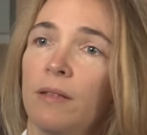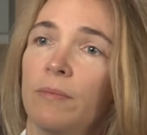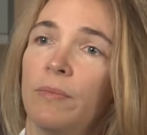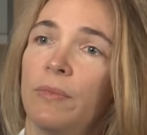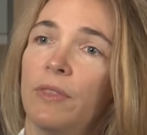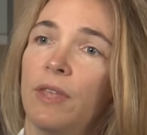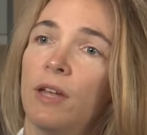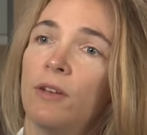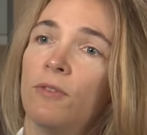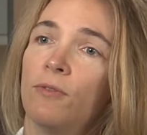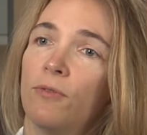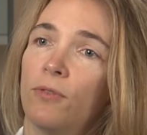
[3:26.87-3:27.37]

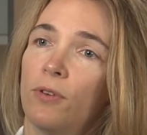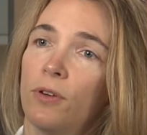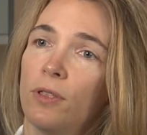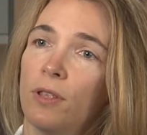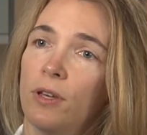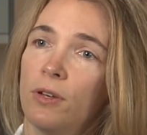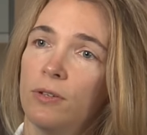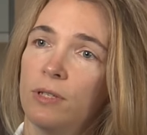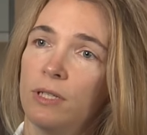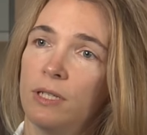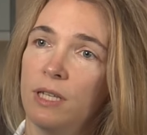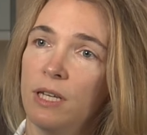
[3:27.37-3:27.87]
Then for
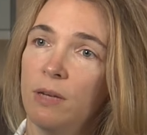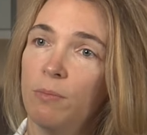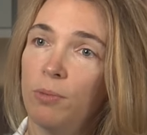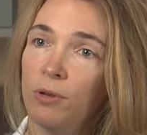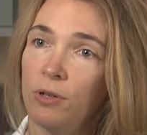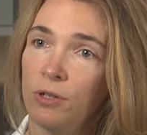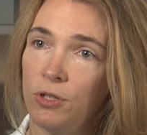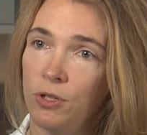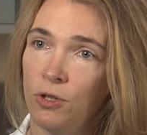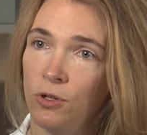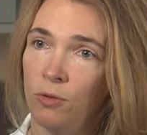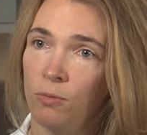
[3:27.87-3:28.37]
those deeper
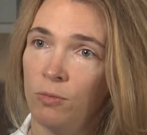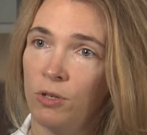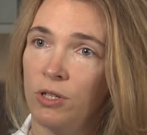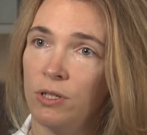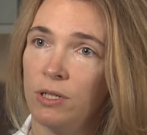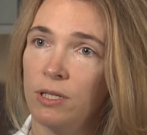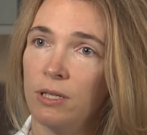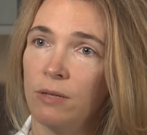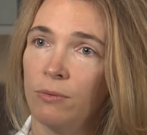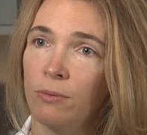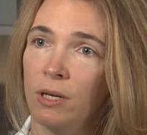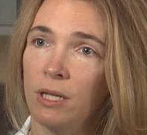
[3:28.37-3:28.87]

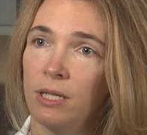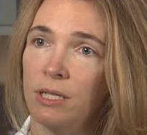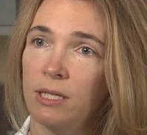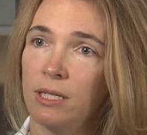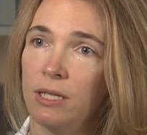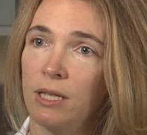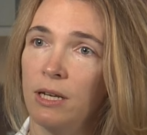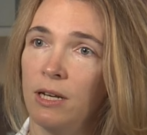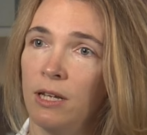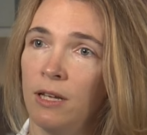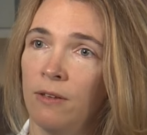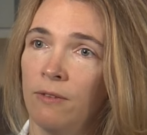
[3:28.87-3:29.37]
tumors, the ones
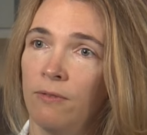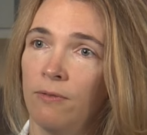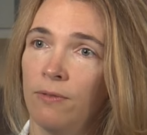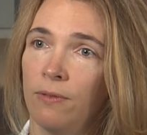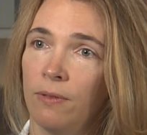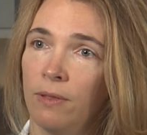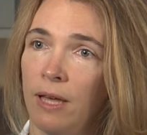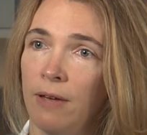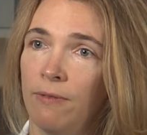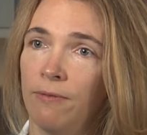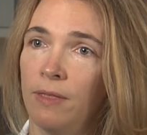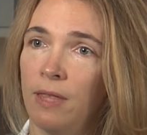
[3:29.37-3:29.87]
that have
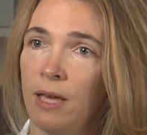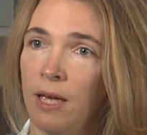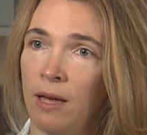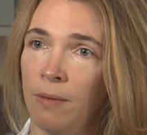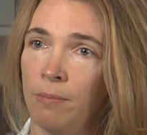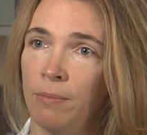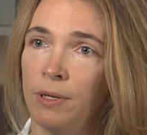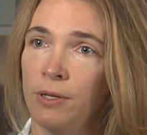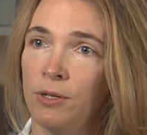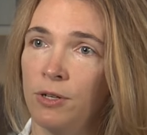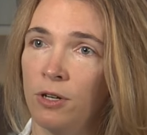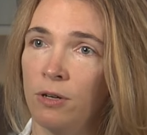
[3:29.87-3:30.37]
left the
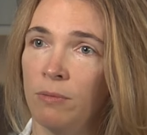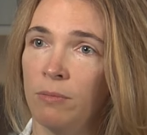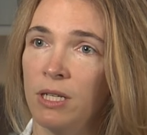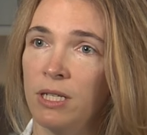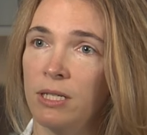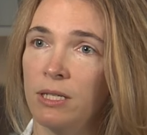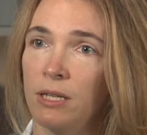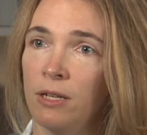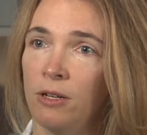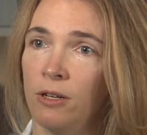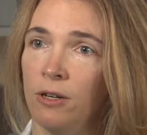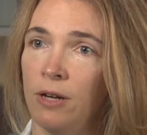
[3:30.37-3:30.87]

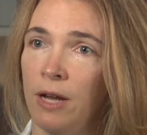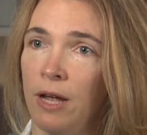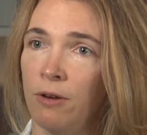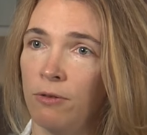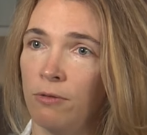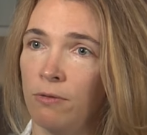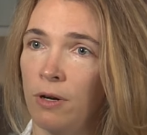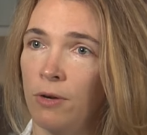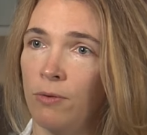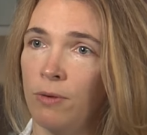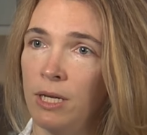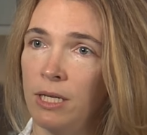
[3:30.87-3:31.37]
epidermis and are now
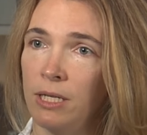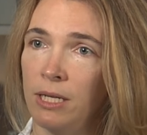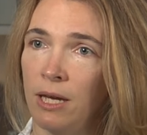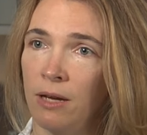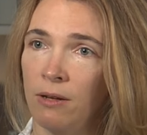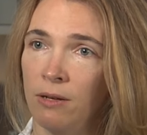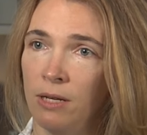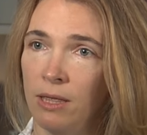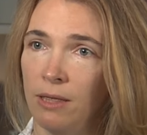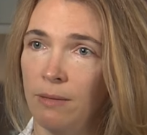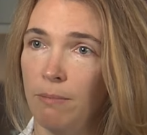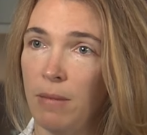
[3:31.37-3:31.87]
growing
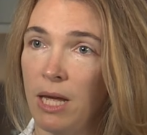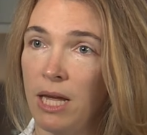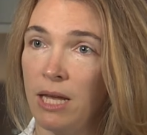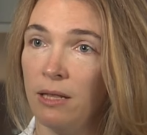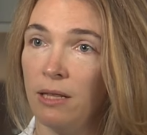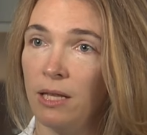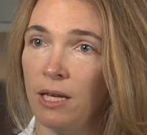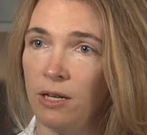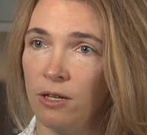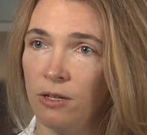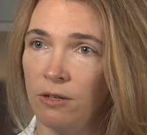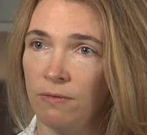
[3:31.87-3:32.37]
down in the main
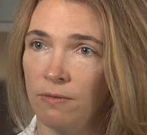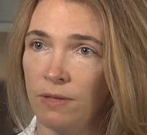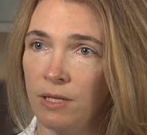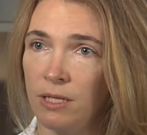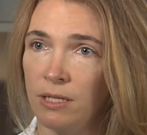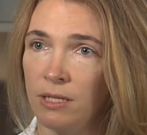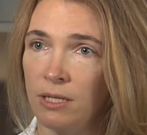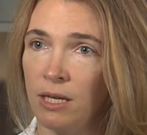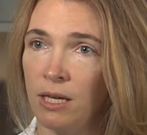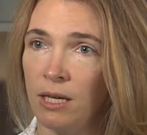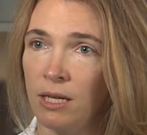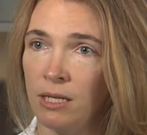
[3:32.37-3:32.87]
layer of the
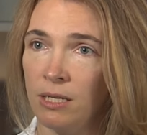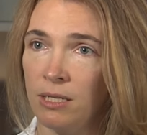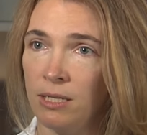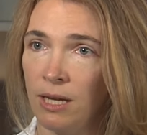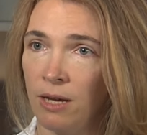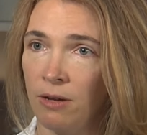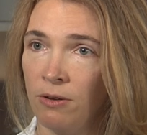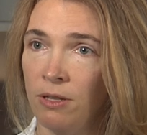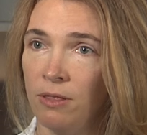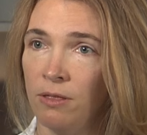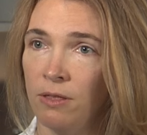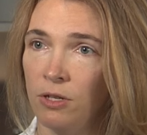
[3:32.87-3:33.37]
skin,
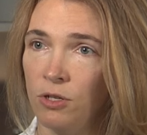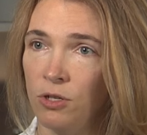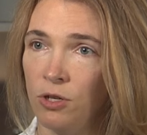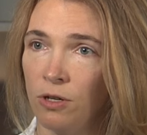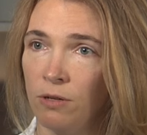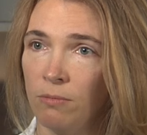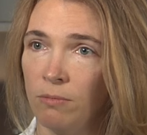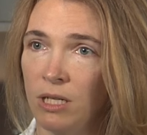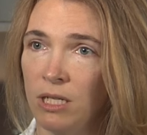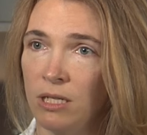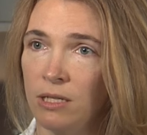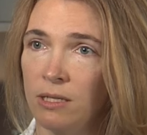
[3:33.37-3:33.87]
down in the
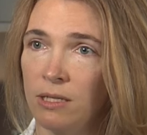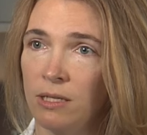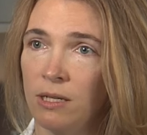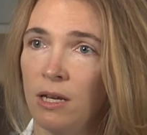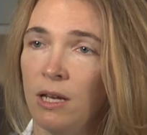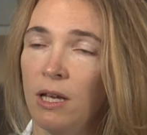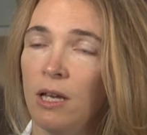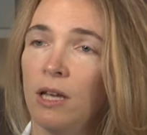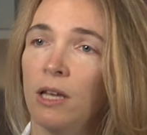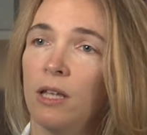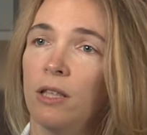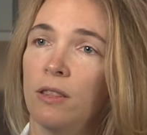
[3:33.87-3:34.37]
dermis,
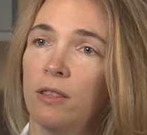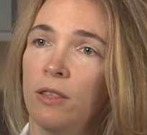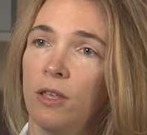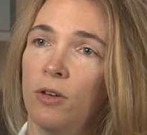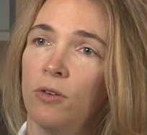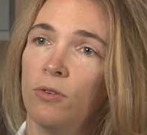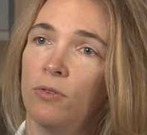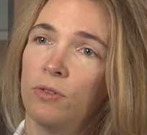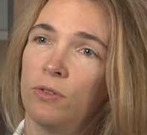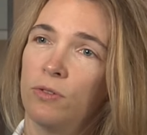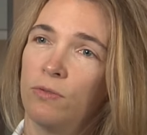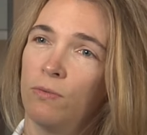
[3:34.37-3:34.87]

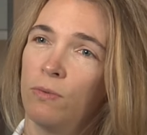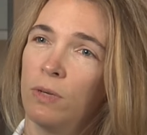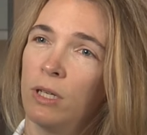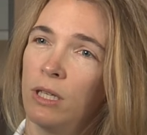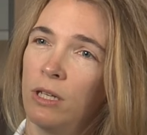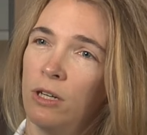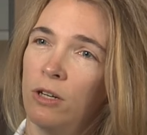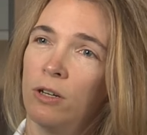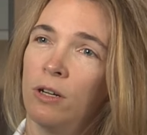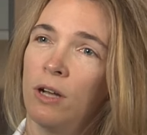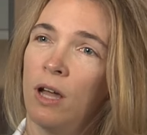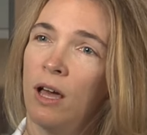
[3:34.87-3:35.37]
those
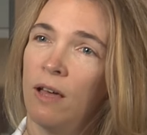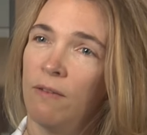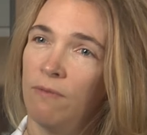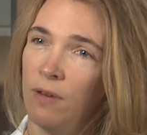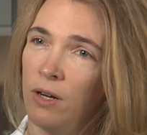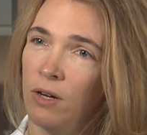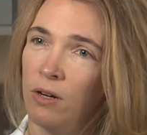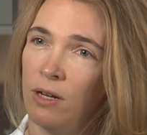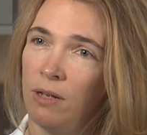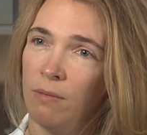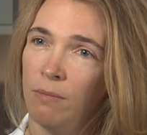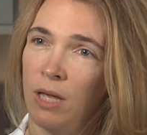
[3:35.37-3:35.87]
really are not
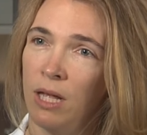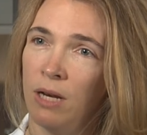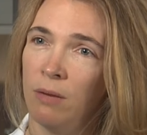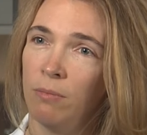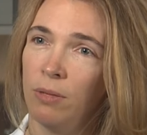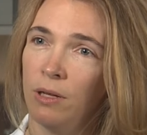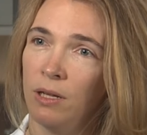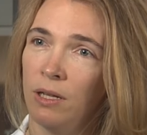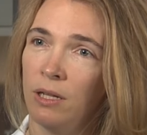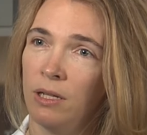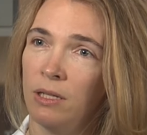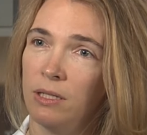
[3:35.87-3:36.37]
very
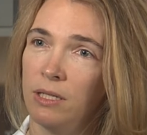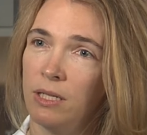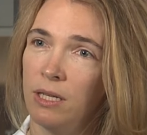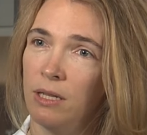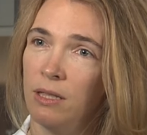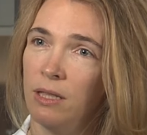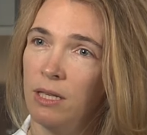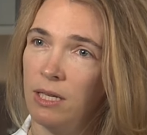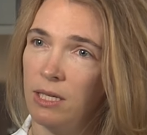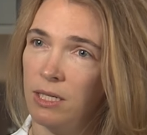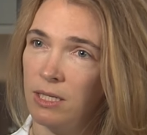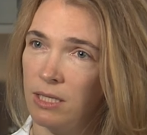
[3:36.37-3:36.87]
amenable to
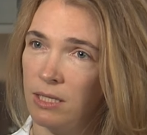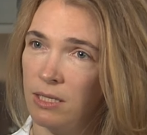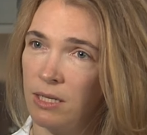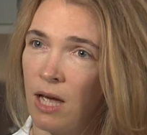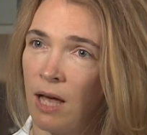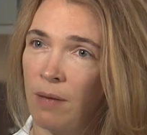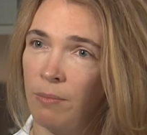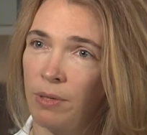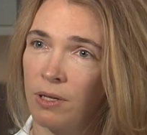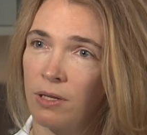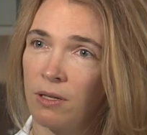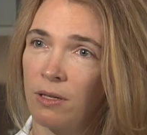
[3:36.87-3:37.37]
these
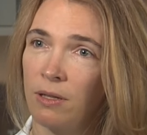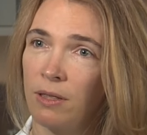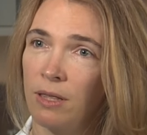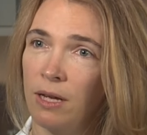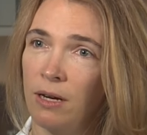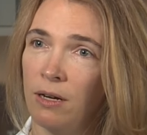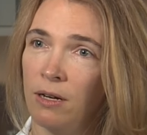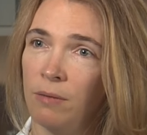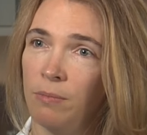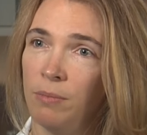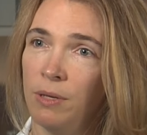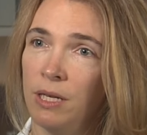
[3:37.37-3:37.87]
topical
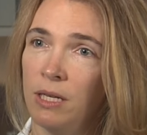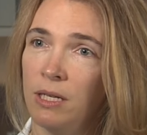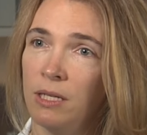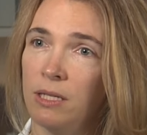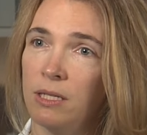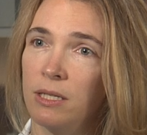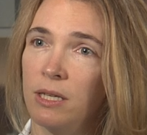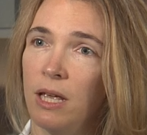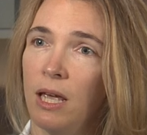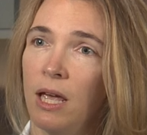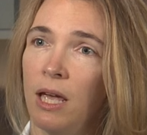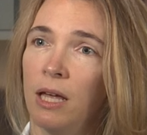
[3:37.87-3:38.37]

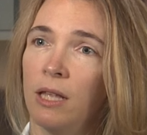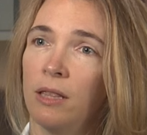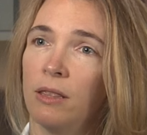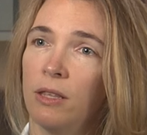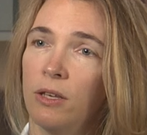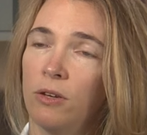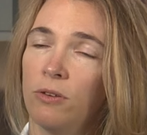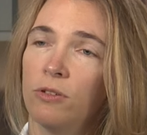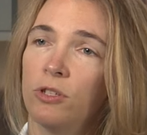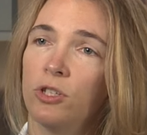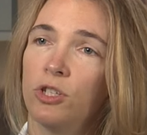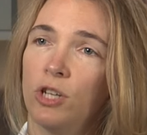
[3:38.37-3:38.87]
therapies, and
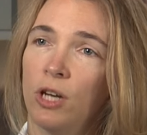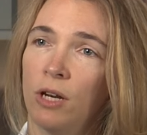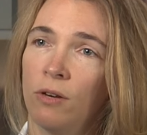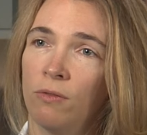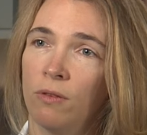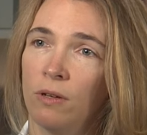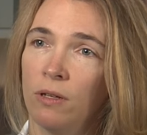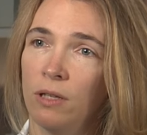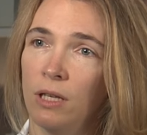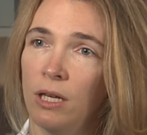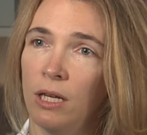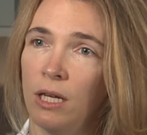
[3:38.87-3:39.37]
those
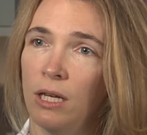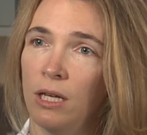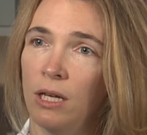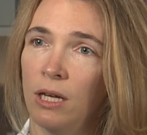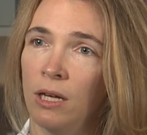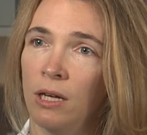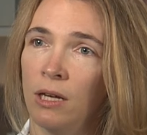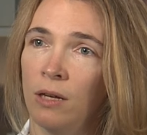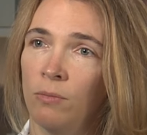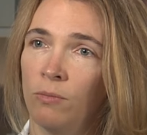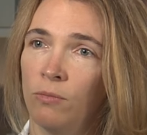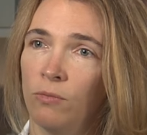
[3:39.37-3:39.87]
generally
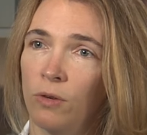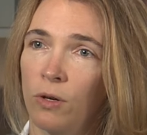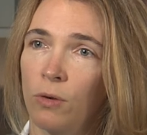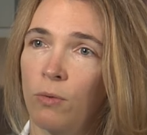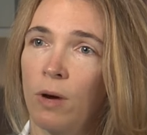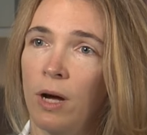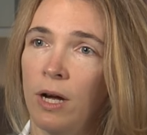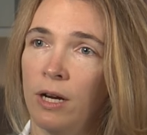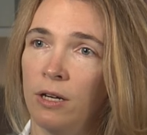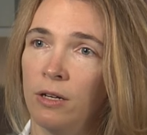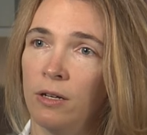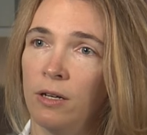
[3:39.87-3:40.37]
um,
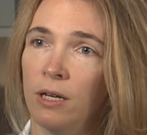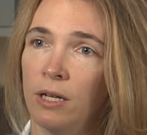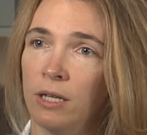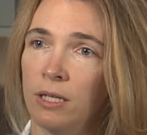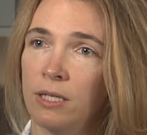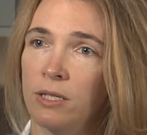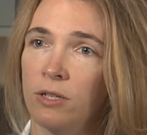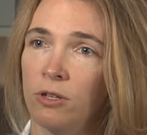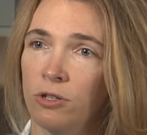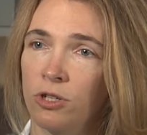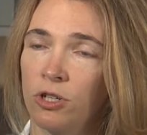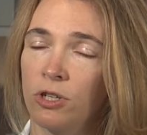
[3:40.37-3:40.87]
require a
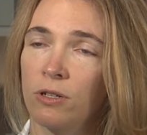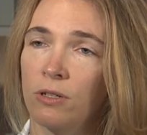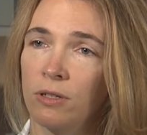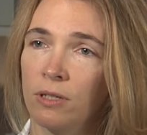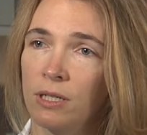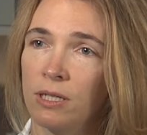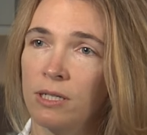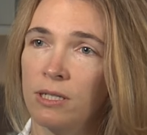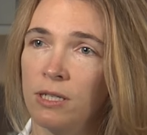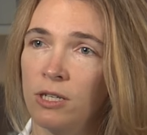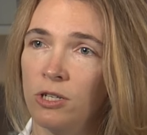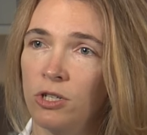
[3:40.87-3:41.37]
surgical
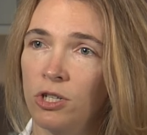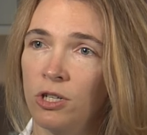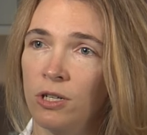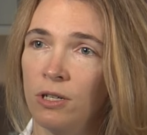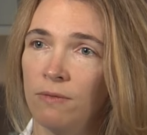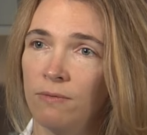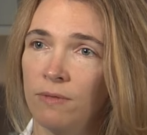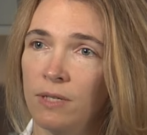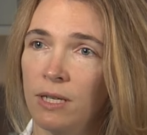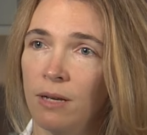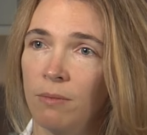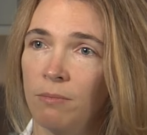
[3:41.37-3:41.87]
excision
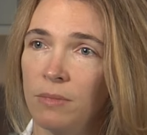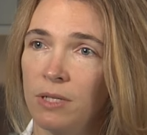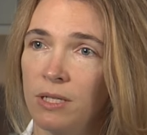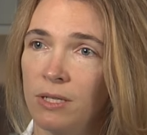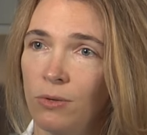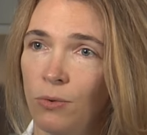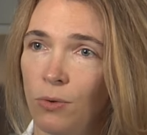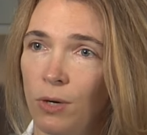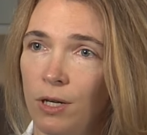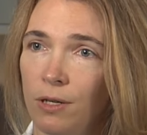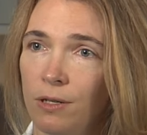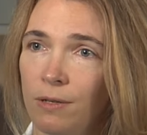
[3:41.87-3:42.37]
of some
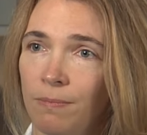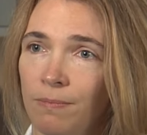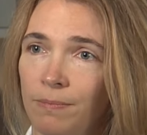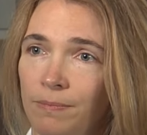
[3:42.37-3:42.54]
sort.